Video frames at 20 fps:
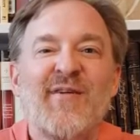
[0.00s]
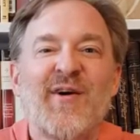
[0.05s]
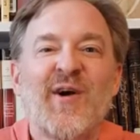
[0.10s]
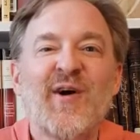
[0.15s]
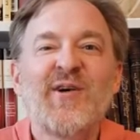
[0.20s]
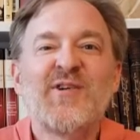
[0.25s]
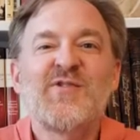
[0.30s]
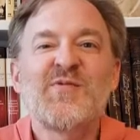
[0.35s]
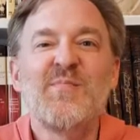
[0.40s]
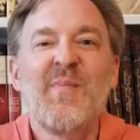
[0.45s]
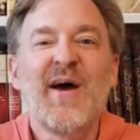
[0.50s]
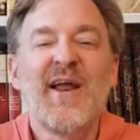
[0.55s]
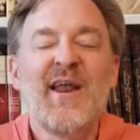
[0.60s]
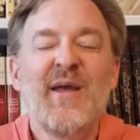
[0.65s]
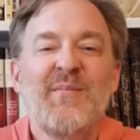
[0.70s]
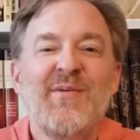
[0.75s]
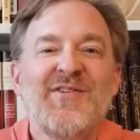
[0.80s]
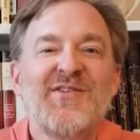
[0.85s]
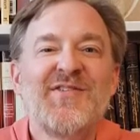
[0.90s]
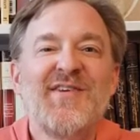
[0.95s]
Verse. My
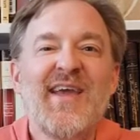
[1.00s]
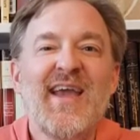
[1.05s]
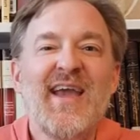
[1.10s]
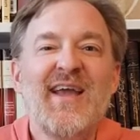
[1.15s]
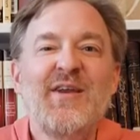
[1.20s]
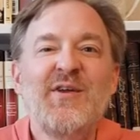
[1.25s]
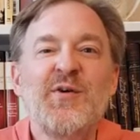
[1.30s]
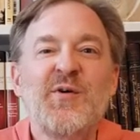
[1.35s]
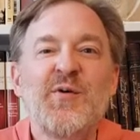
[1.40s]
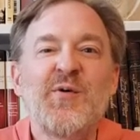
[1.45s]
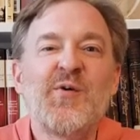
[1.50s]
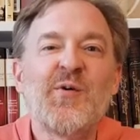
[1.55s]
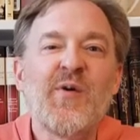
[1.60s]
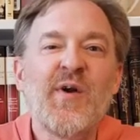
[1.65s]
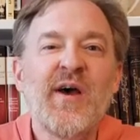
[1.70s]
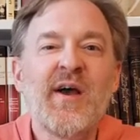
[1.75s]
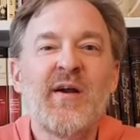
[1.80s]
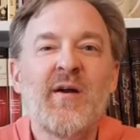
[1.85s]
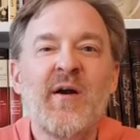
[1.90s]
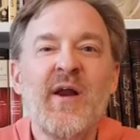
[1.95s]
name is Daniel
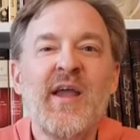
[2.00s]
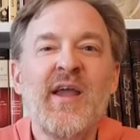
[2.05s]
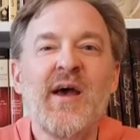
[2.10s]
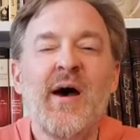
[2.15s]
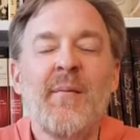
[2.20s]
Gregory.